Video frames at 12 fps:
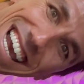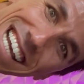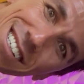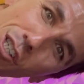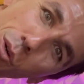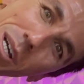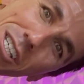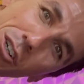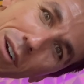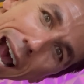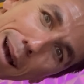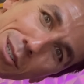and squeeze
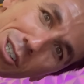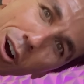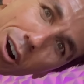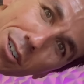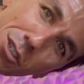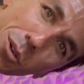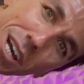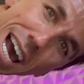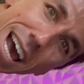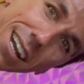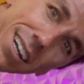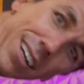your abs as hard as you can.